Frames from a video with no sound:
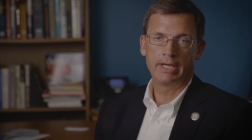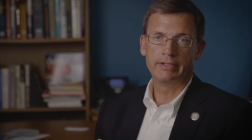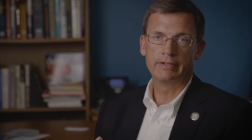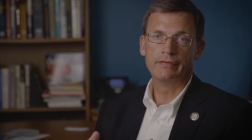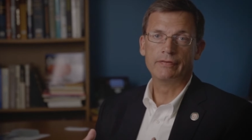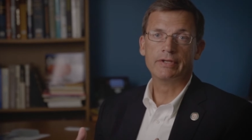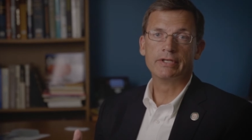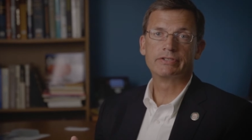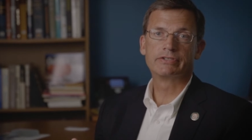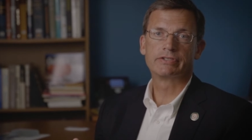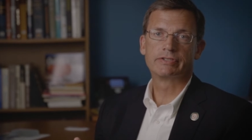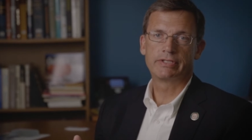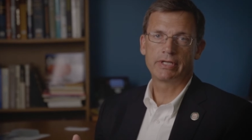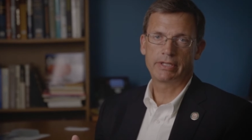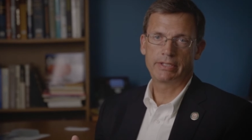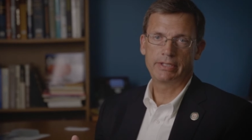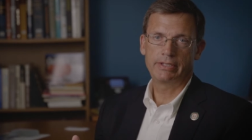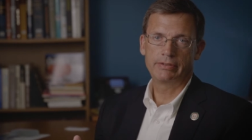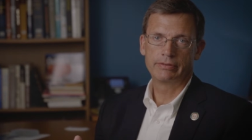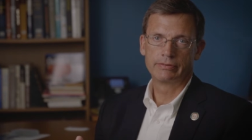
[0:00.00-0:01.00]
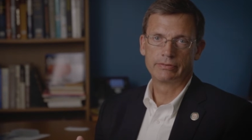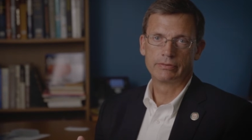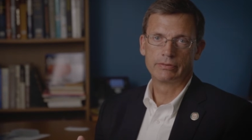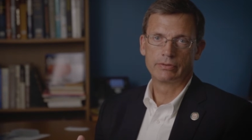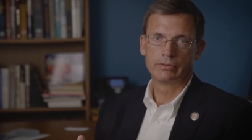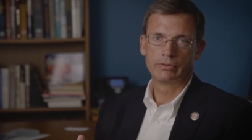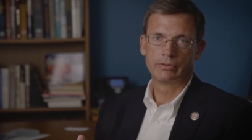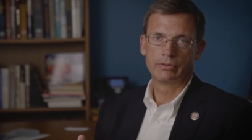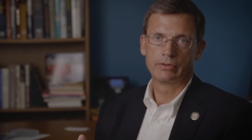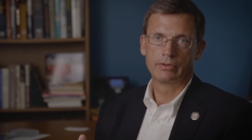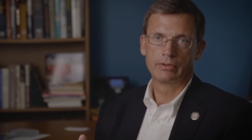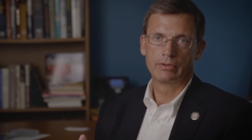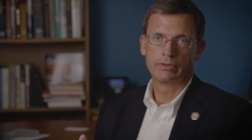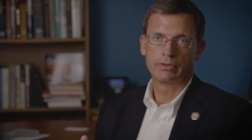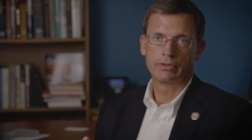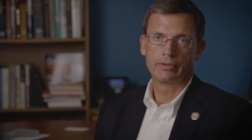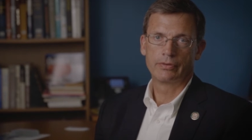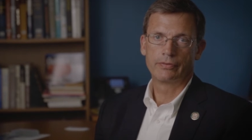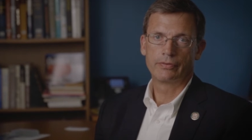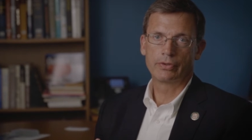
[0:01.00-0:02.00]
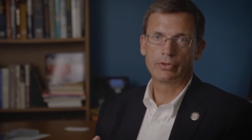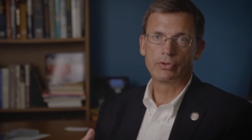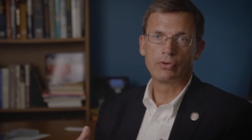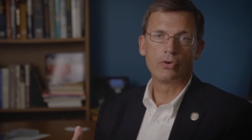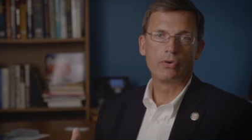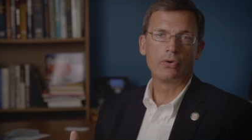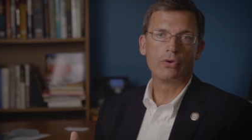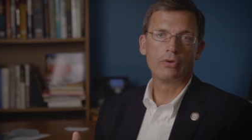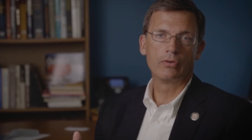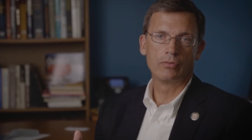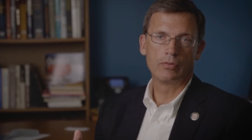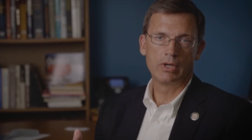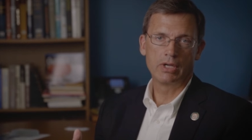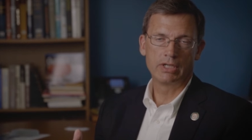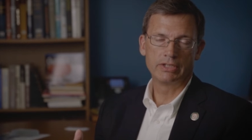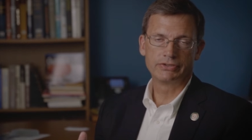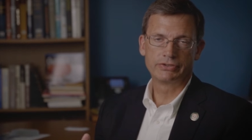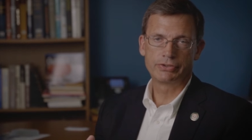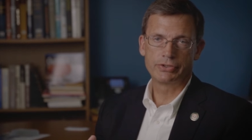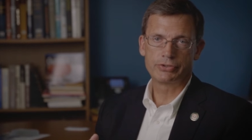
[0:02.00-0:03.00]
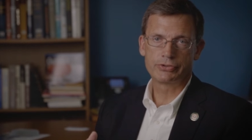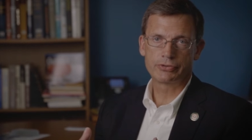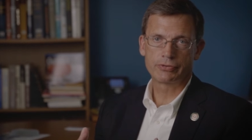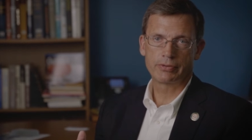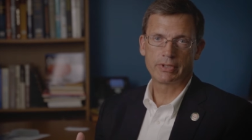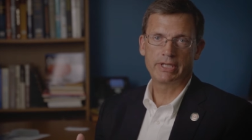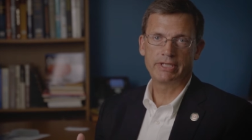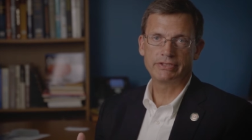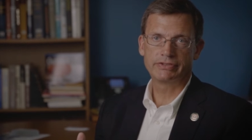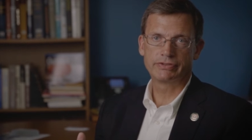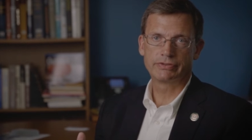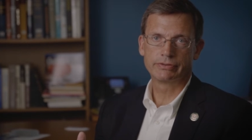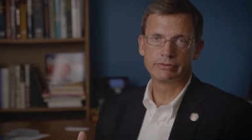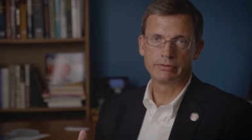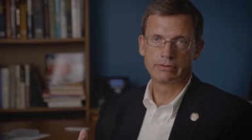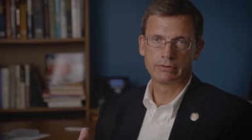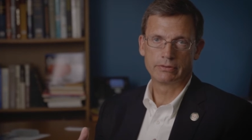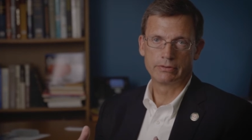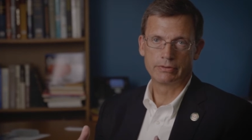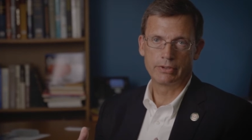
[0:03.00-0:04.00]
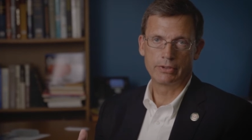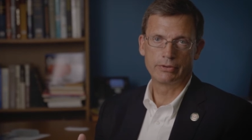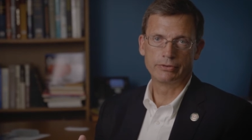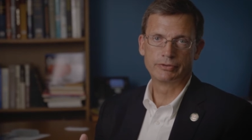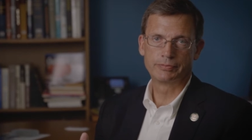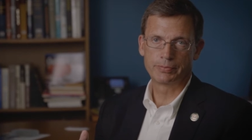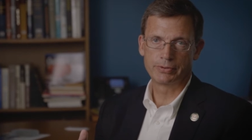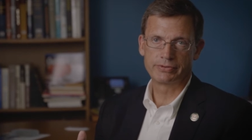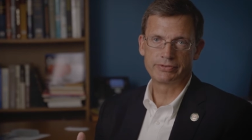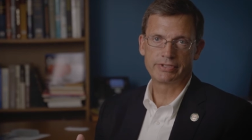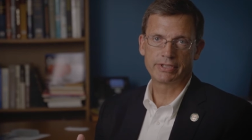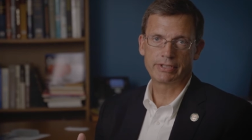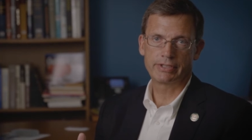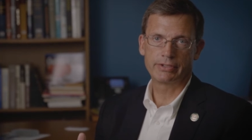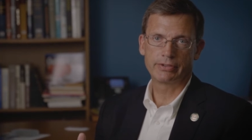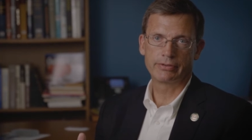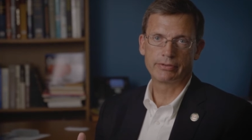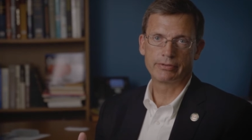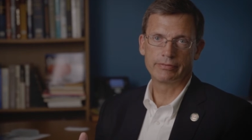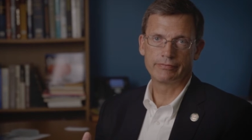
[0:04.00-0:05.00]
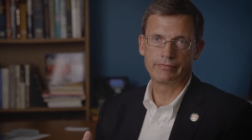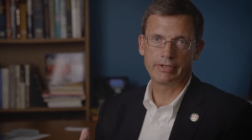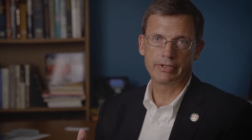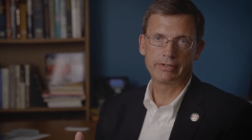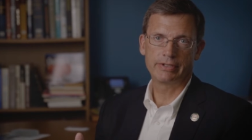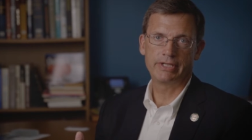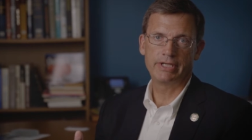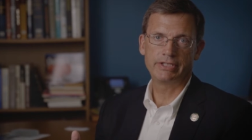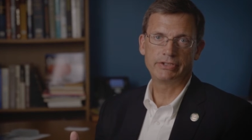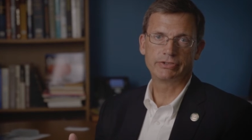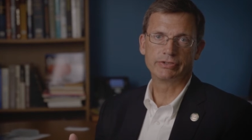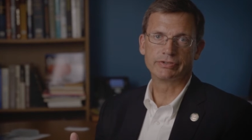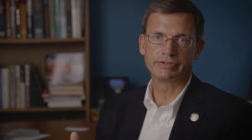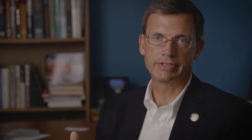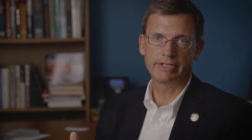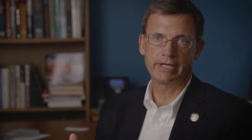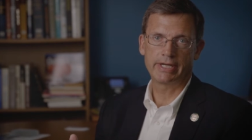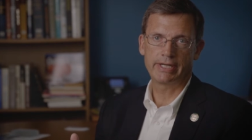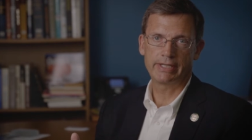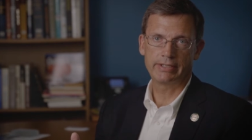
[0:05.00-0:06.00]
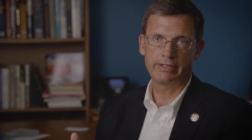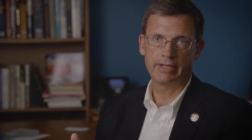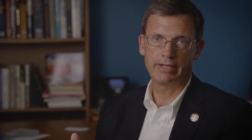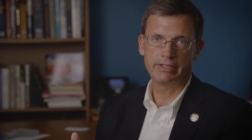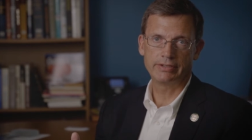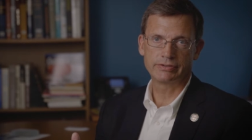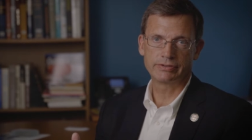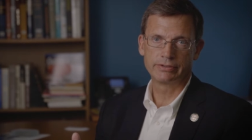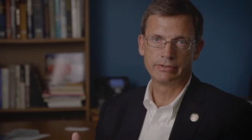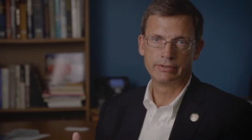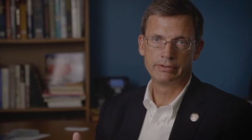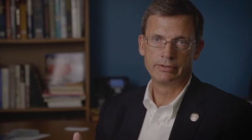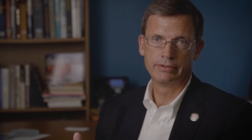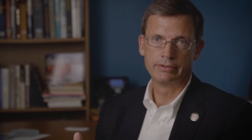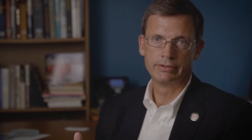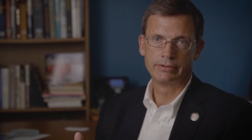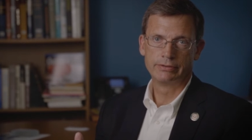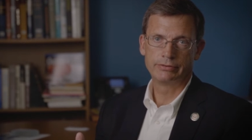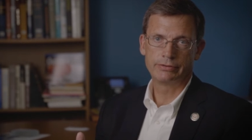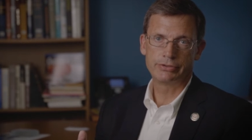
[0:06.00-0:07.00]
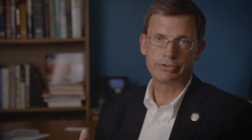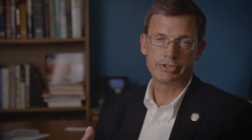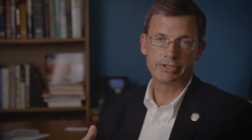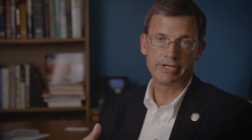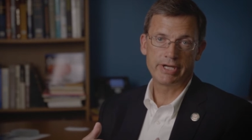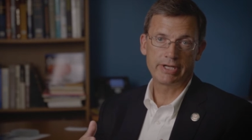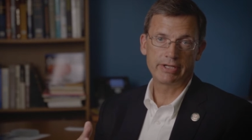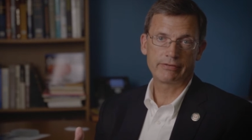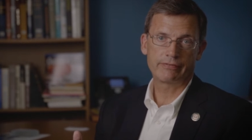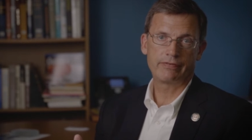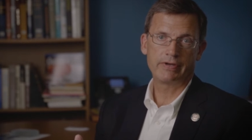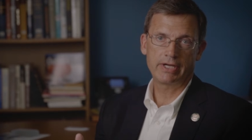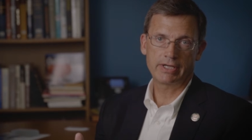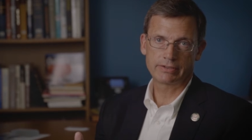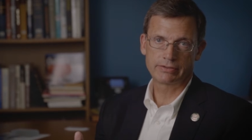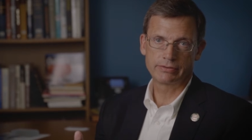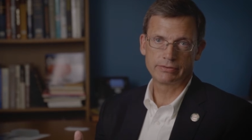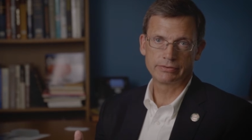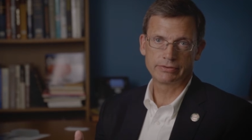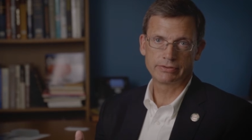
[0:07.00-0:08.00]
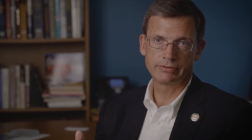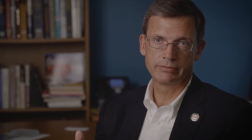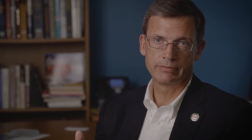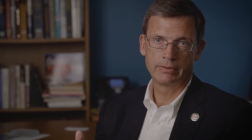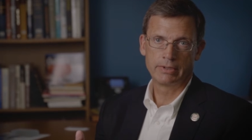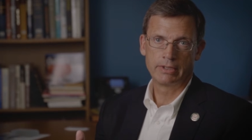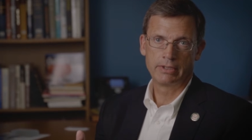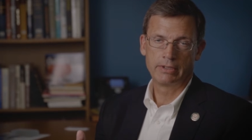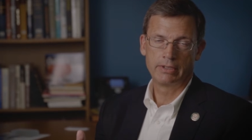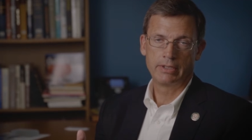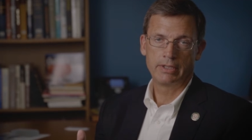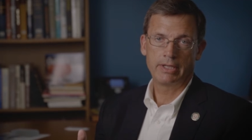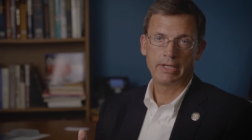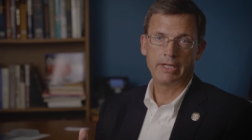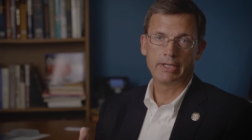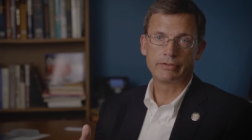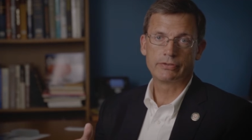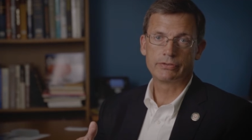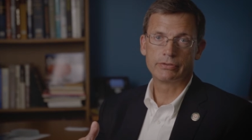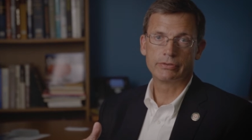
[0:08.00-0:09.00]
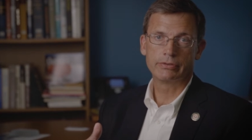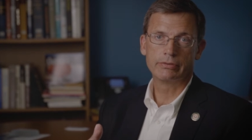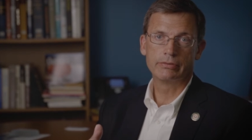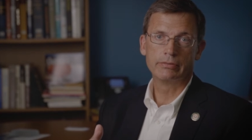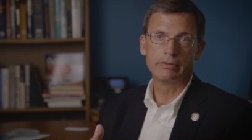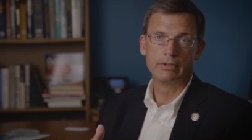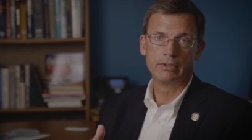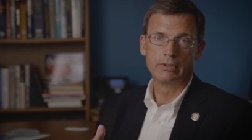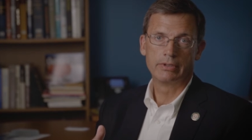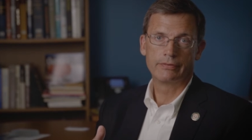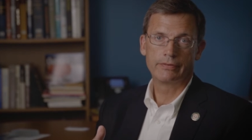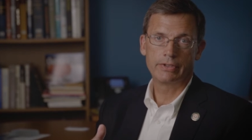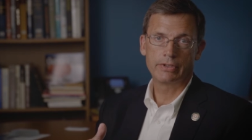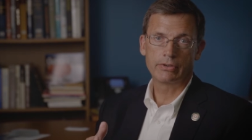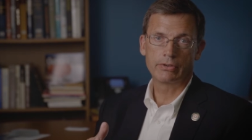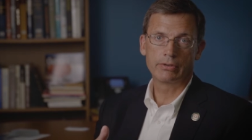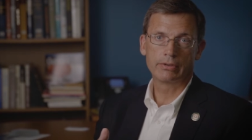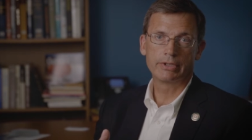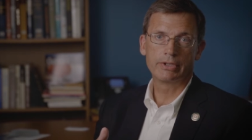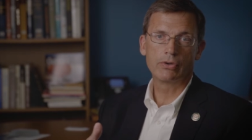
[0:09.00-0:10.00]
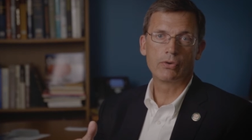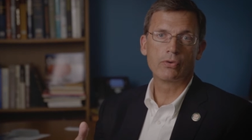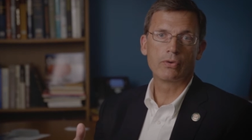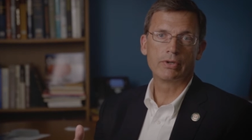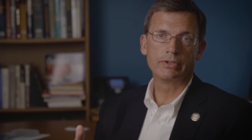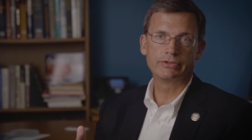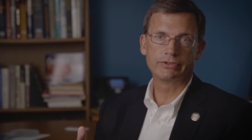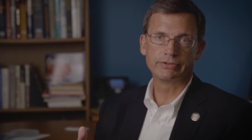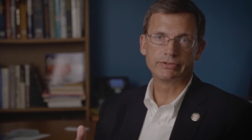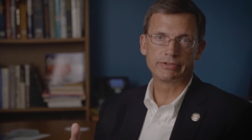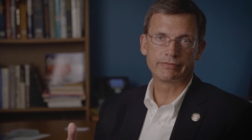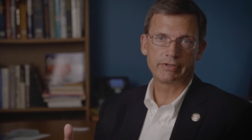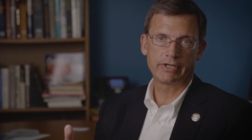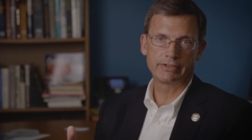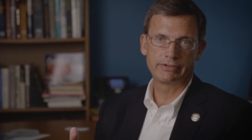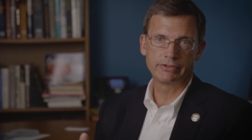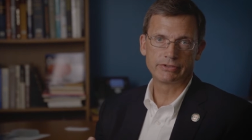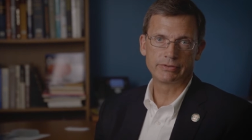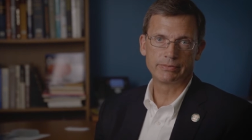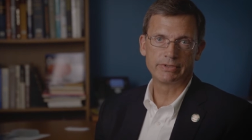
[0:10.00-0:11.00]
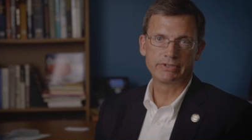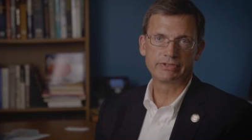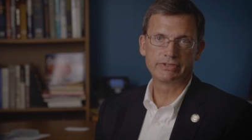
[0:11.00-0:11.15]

And in this study, the goal was to trace those particular variations in eye gaze to genetic factors and to the early origins of autism